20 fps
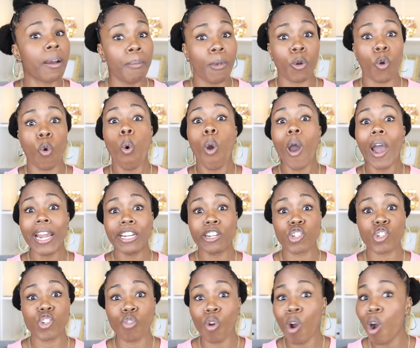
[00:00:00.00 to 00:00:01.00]
I'm a quite
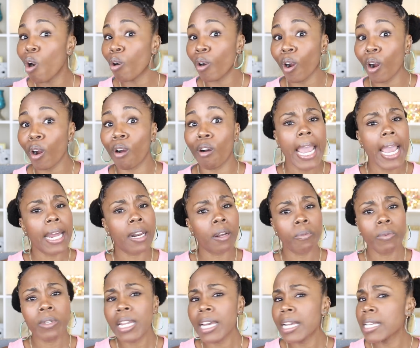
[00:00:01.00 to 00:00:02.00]
a strong girl and
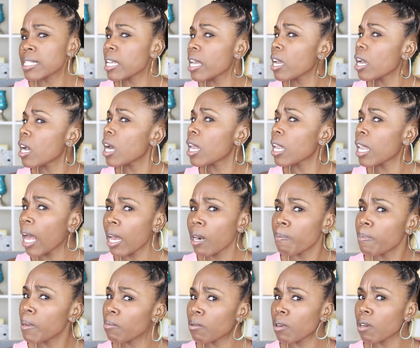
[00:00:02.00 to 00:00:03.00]
I realize a lot
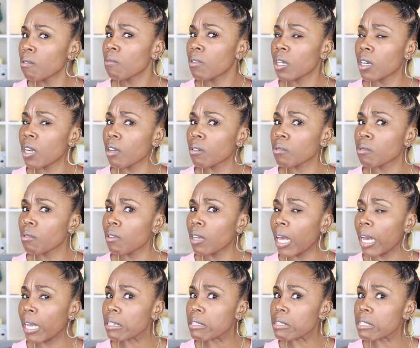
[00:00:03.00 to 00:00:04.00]
of people don't want to go through a
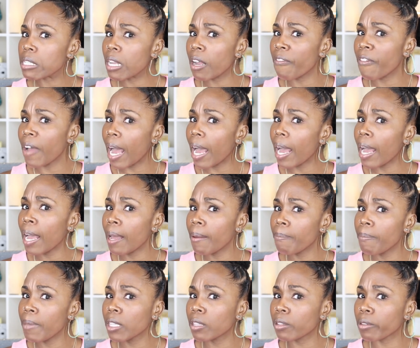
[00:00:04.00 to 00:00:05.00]
lot of the stuff
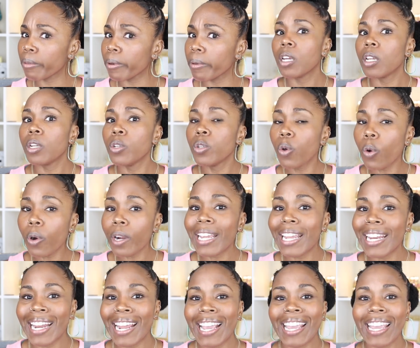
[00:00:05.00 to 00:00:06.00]
I've been through, nor
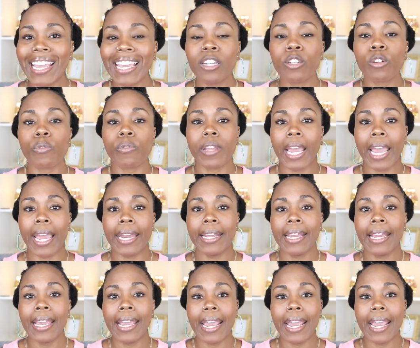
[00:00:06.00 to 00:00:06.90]
can they handle that.